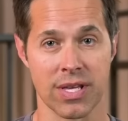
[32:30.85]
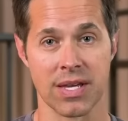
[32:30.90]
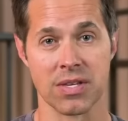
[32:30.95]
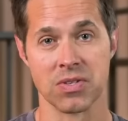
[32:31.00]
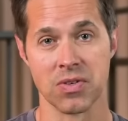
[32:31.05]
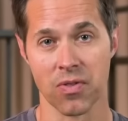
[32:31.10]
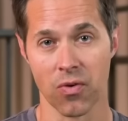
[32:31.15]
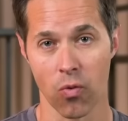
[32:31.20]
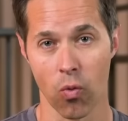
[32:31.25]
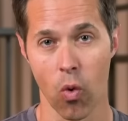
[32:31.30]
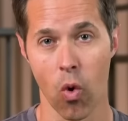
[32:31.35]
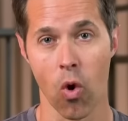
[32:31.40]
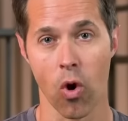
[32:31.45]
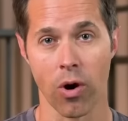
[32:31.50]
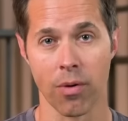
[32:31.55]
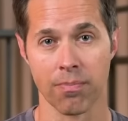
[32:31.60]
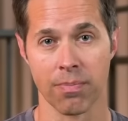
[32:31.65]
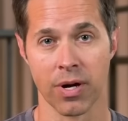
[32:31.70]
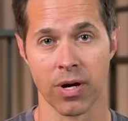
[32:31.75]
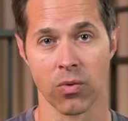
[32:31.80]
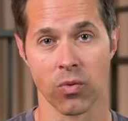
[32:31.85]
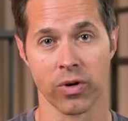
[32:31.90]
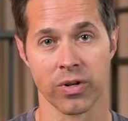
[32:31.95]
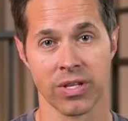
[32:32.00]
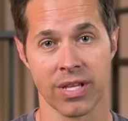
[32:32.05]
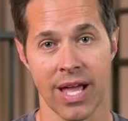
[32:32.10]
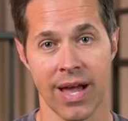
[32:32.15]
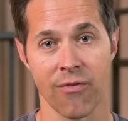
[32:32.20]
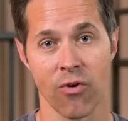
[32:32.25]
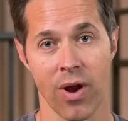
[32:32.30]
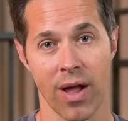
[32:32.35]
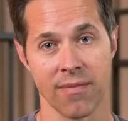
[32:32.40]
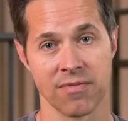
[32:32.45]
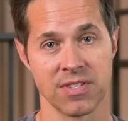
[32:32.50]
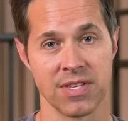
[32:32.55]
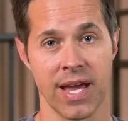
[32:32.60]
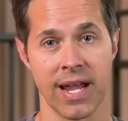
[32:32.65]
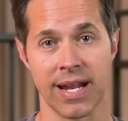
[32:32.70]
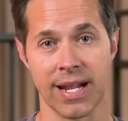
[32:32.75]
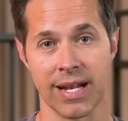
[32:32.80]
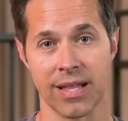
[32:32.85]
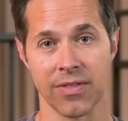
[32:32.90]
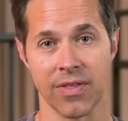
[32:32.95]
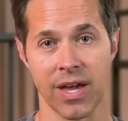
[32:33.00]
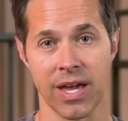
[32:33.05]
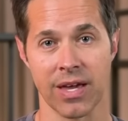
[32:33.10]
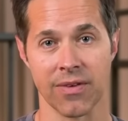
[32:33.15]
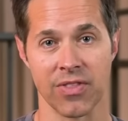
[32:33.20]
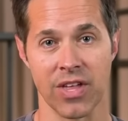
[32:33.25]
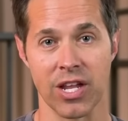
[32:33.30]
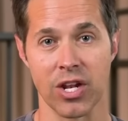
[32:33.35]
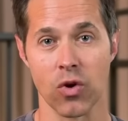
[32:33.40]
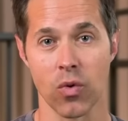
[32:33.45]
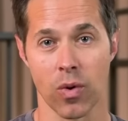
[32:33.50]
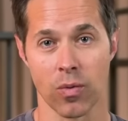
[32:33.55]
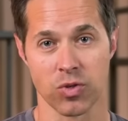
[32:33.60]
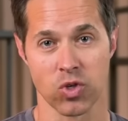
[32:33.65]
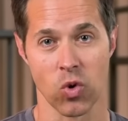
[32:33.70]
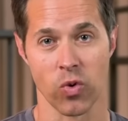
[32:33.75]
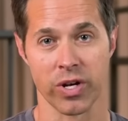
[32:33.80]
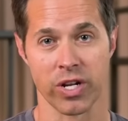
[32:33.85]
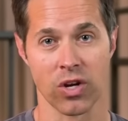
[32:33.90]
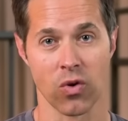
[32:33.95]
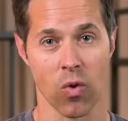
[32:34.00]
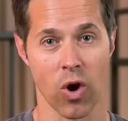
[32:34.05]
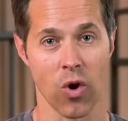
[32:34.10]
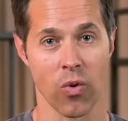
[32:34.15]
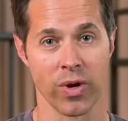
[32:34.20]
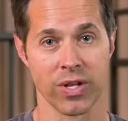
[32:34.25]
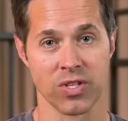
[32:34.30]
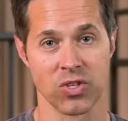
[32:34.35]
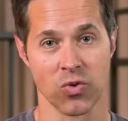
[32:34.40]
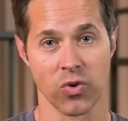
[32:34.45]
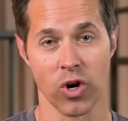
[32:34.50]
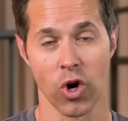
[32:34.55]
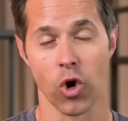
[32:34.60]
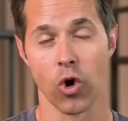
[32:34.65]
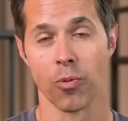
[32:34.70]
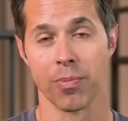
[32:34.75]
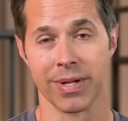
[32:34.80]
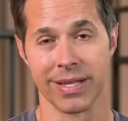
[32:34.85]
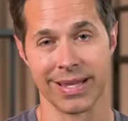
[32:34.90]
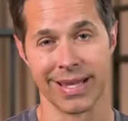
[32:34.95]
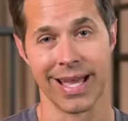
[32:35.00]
days of the war, but would never have said anything if they knew it was going to grow into an urban